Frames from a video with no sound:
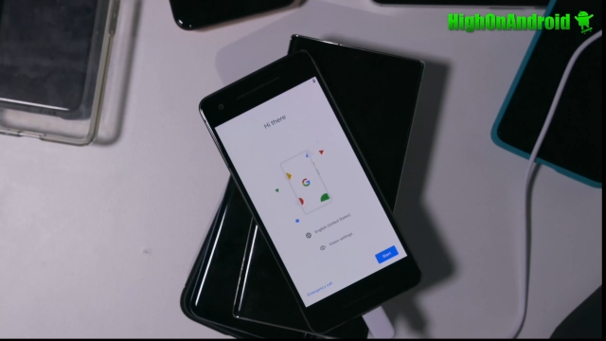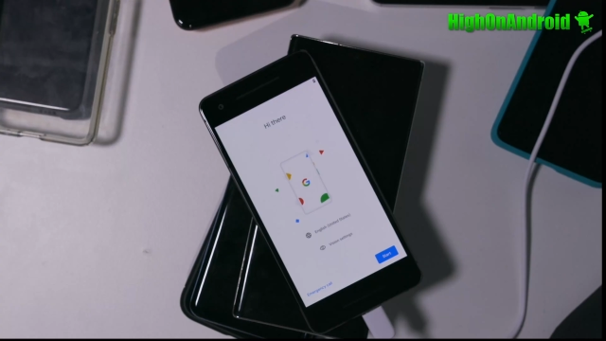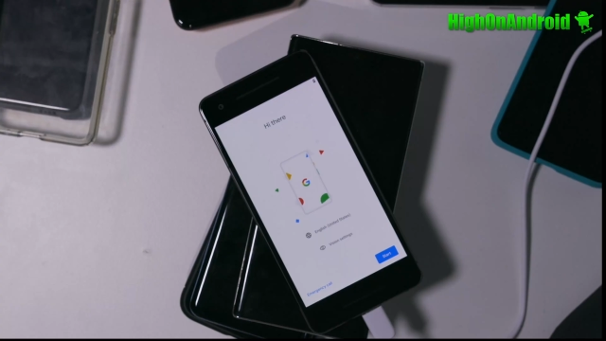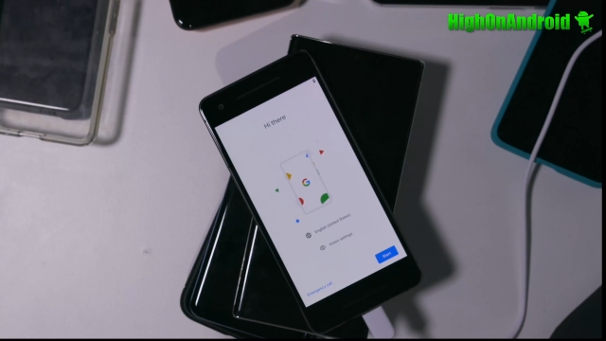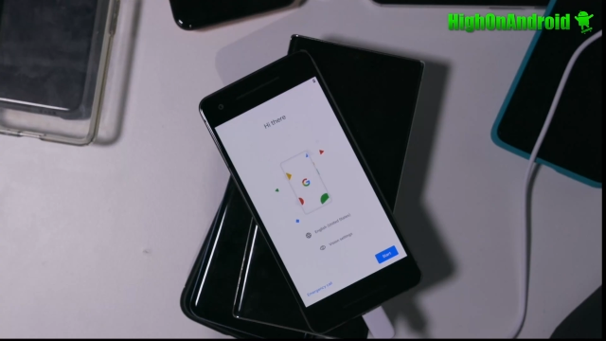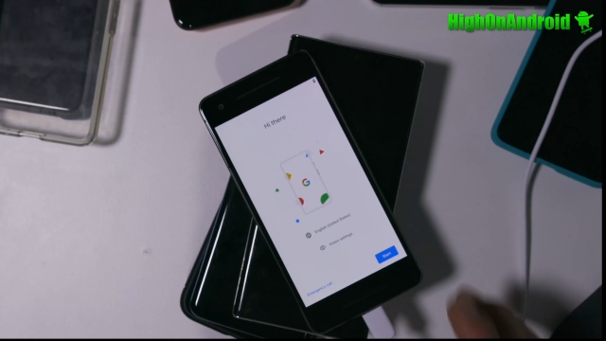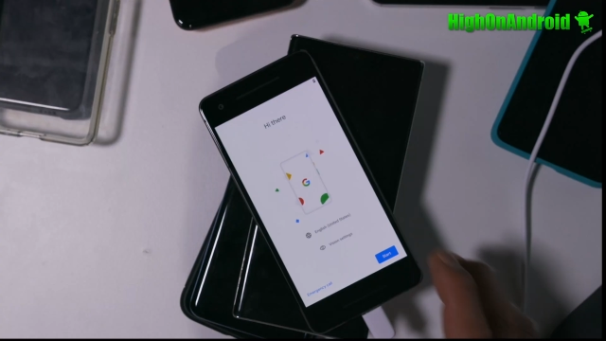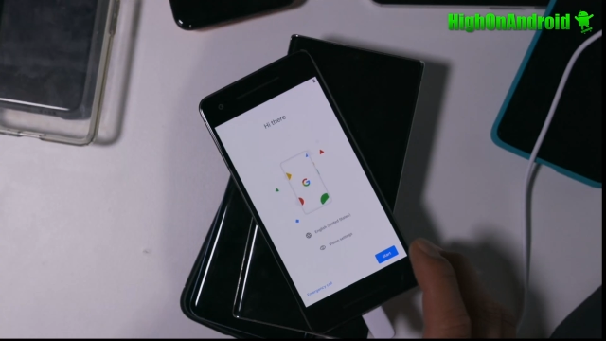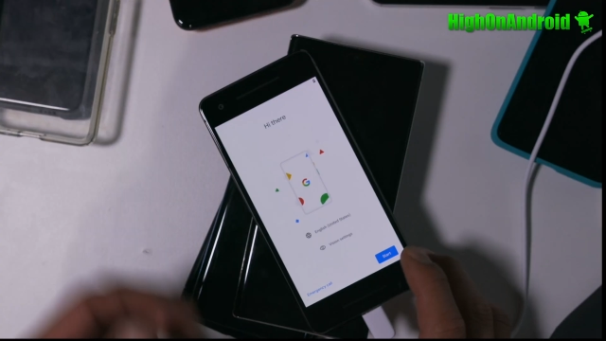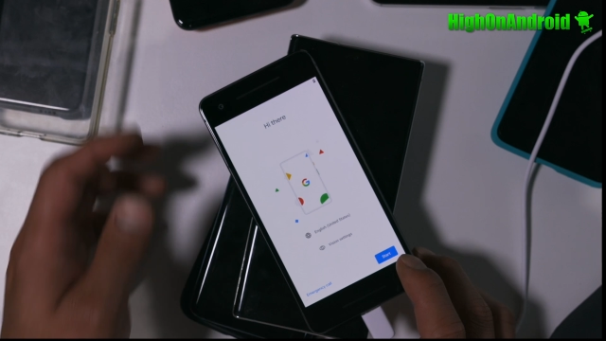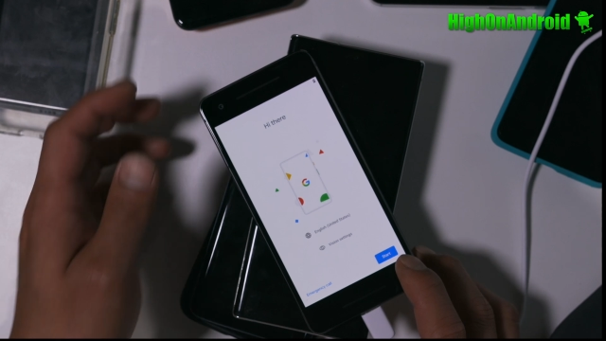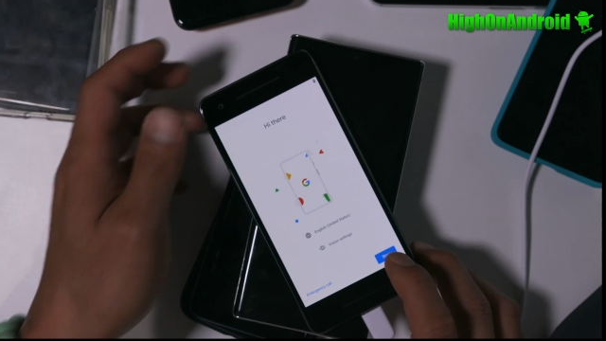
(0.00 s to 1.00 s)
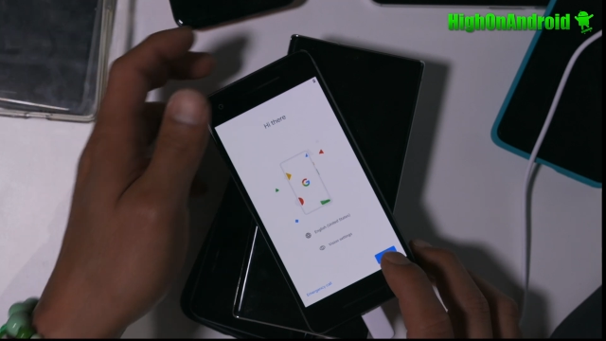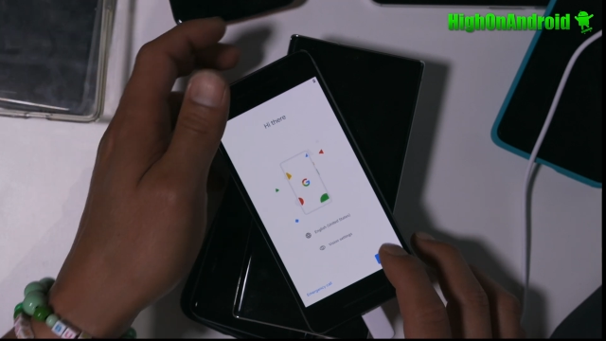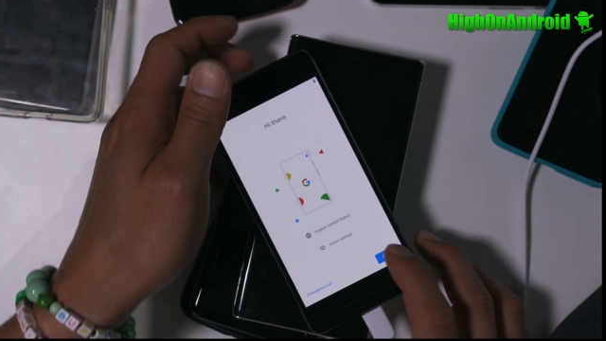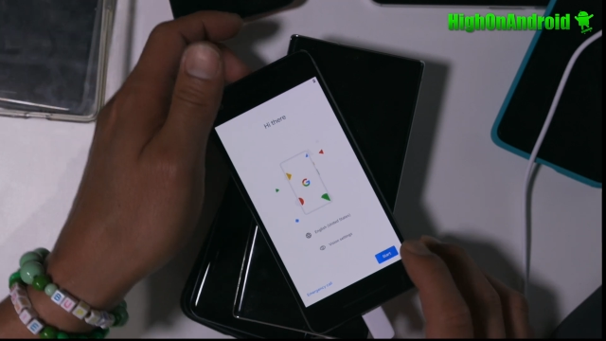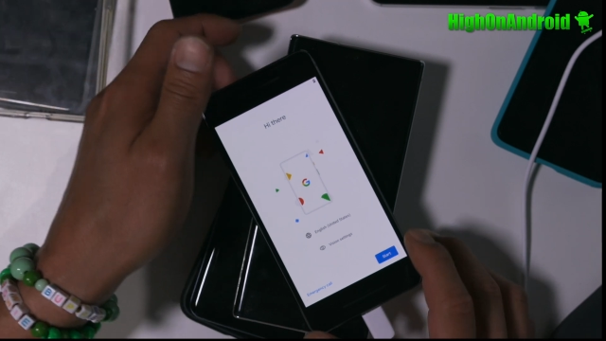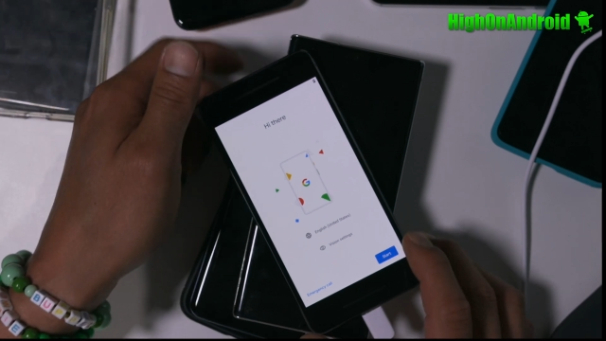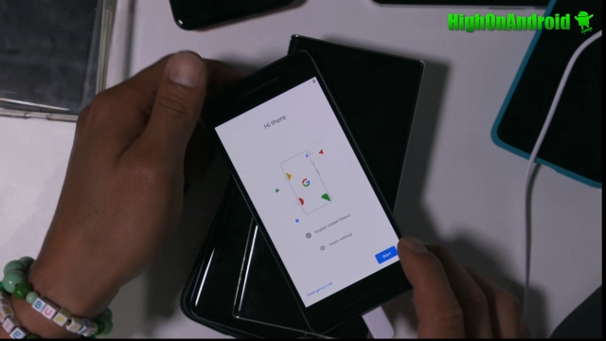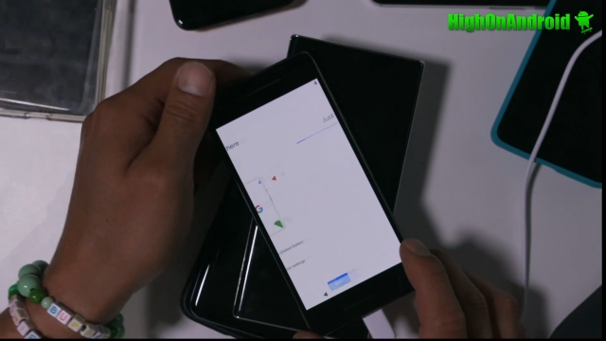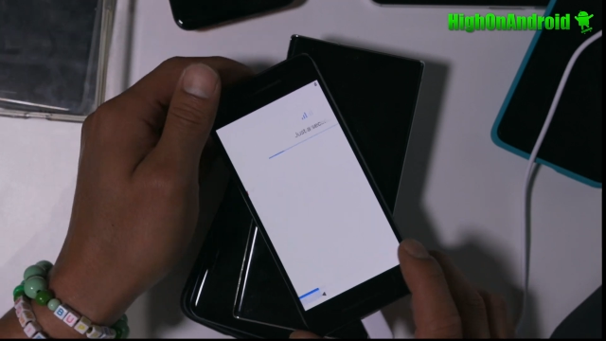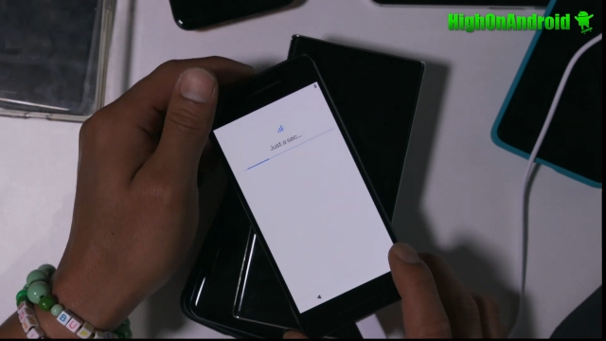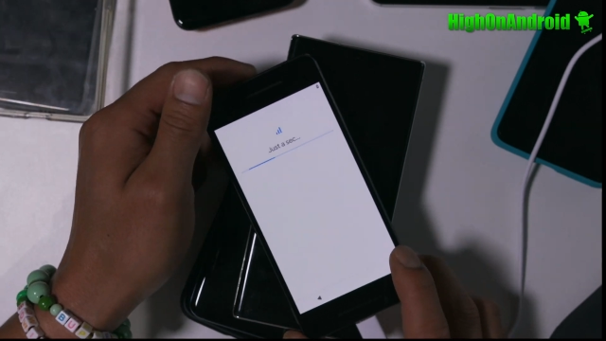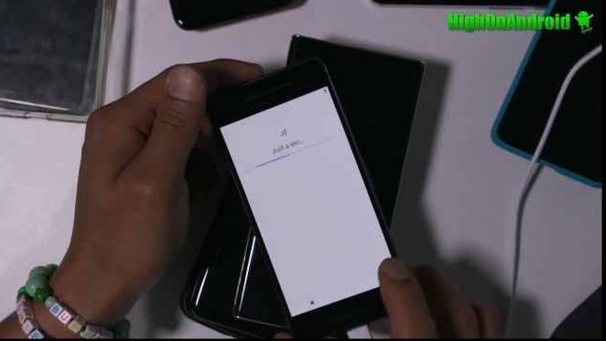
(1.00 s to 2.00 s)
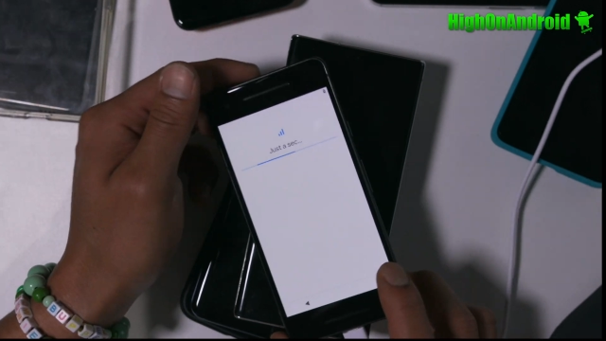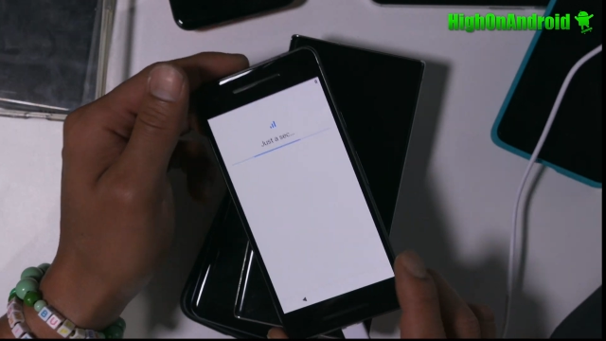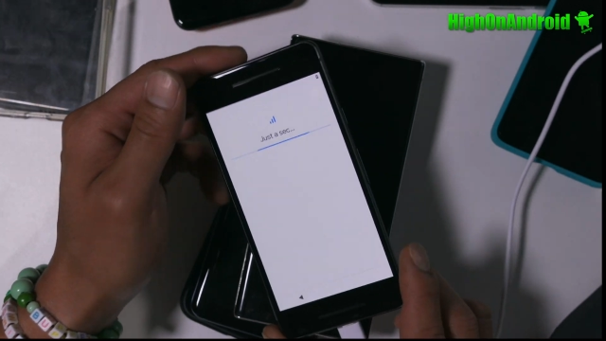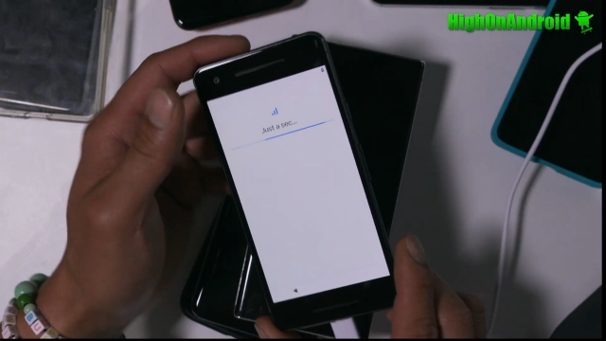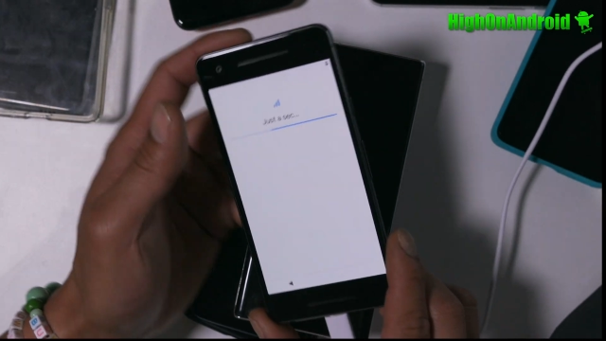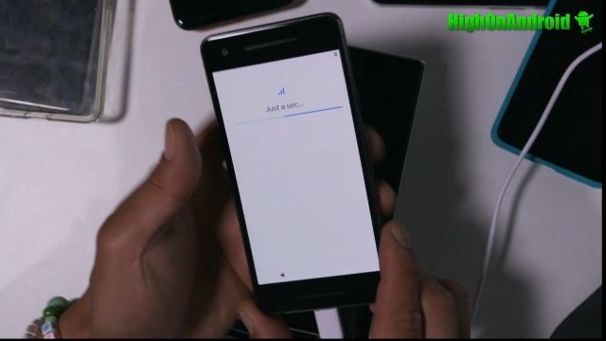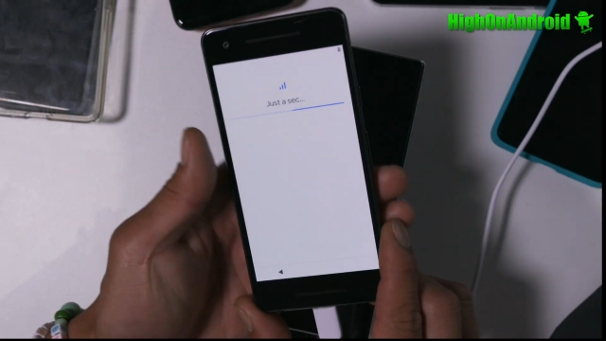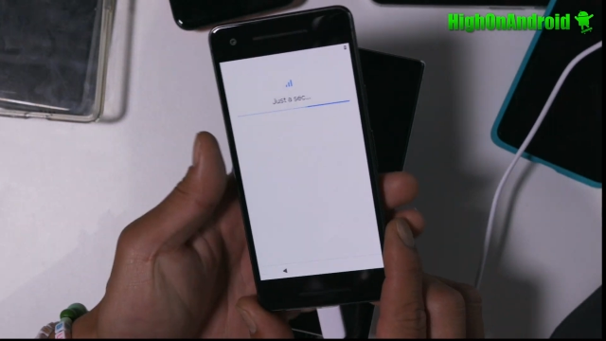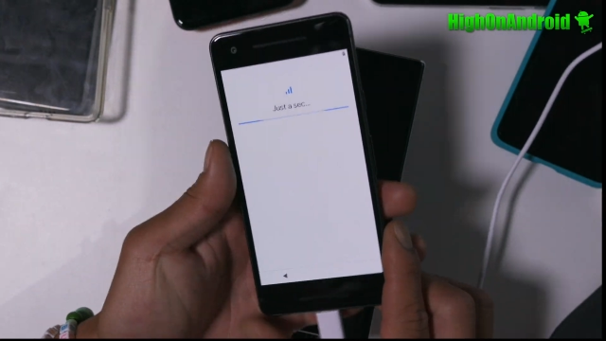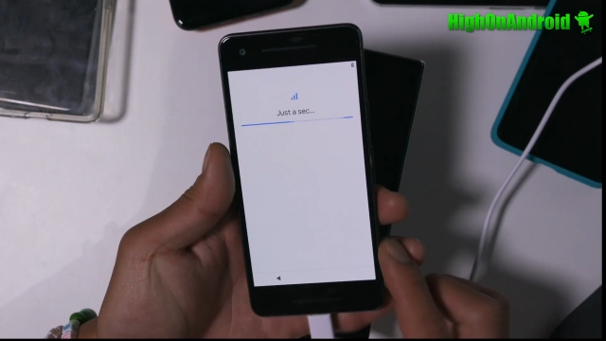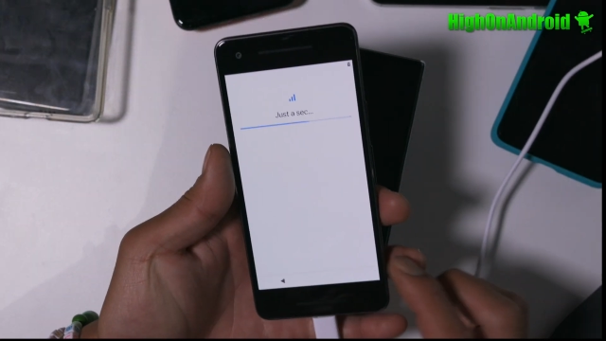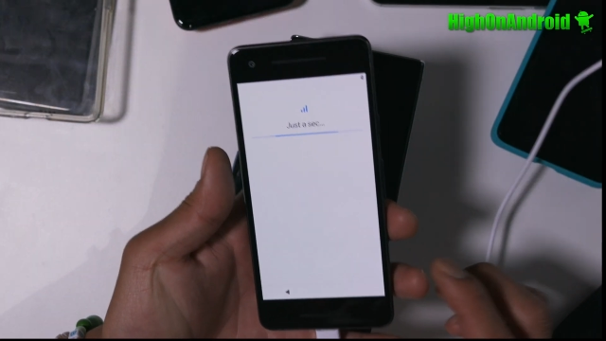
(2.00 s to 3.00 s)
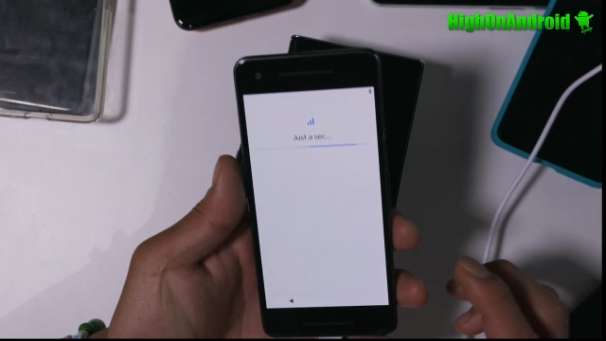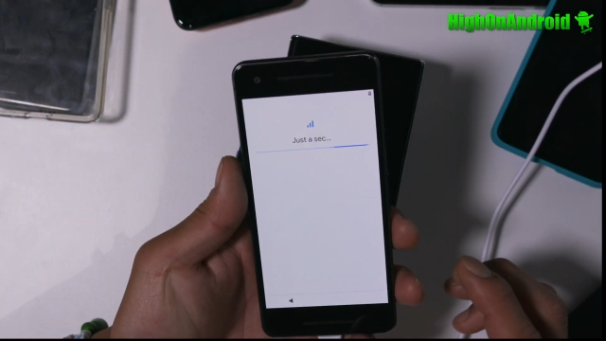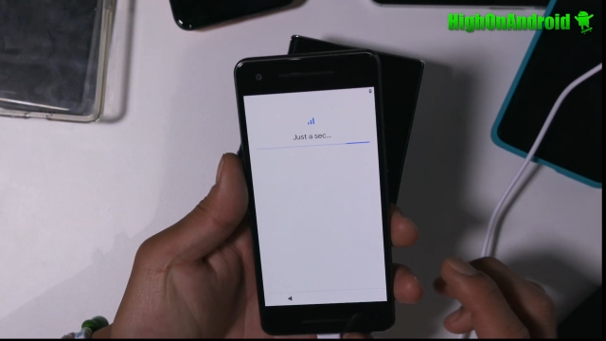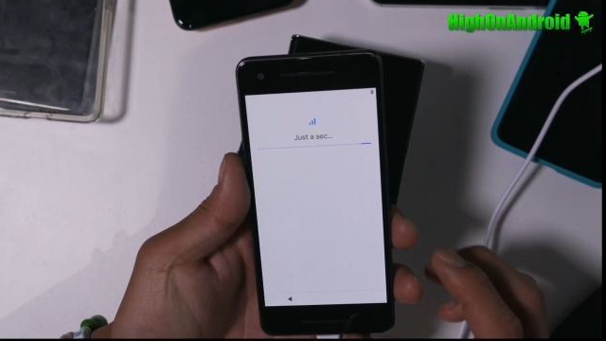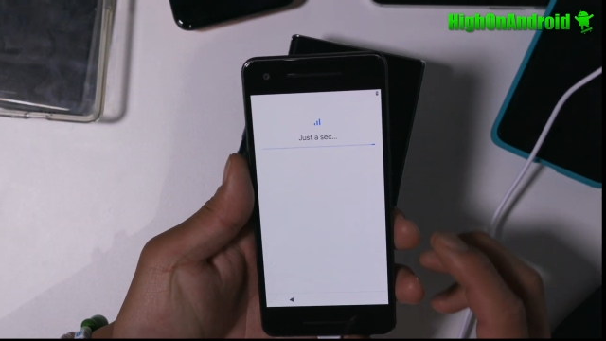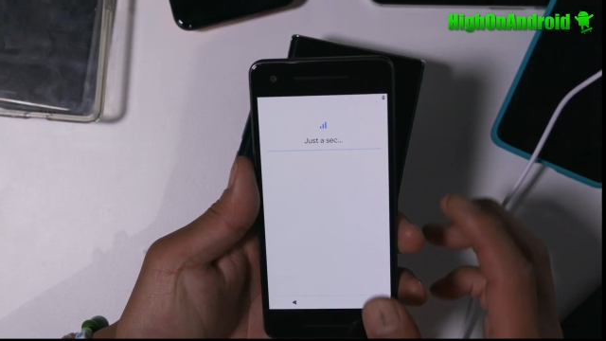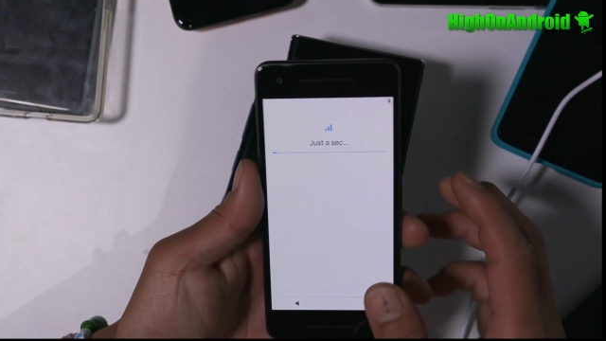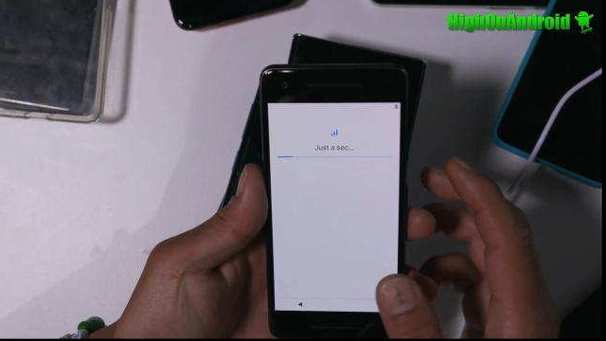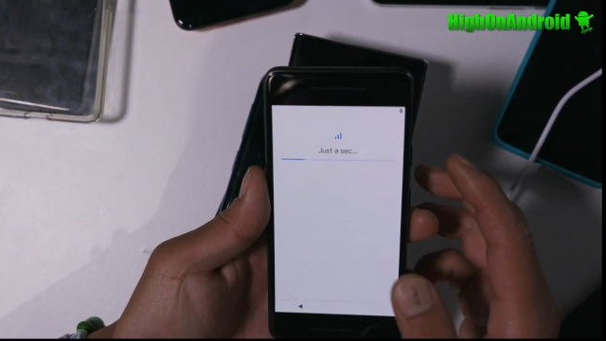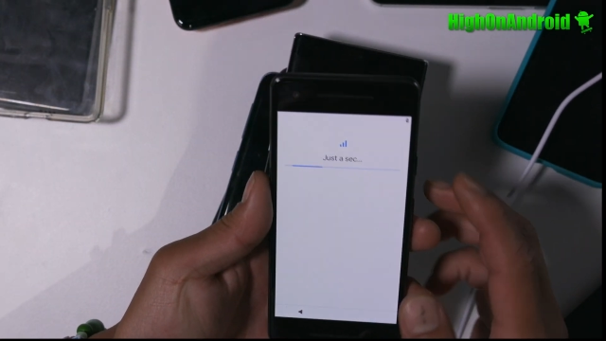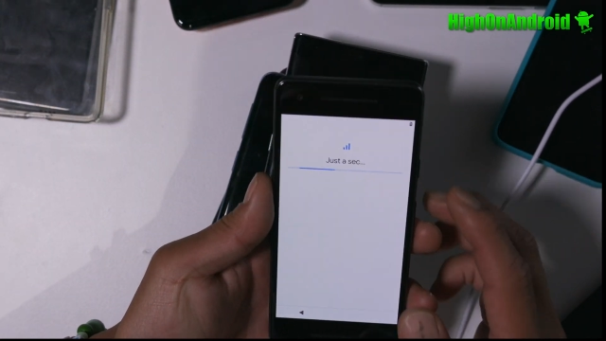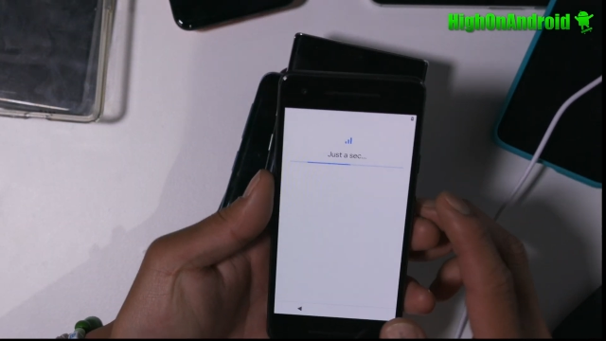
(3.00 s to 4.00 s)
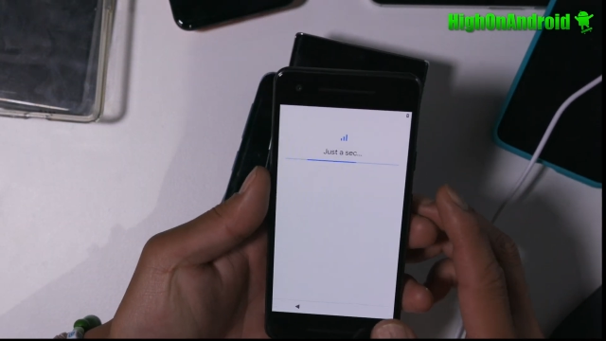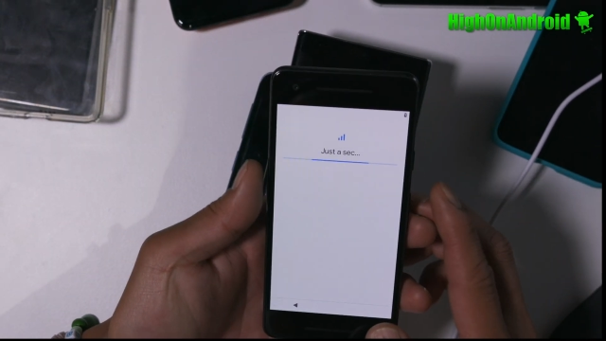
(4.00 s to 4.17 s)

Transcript: No face is visible, so there are no lips to read.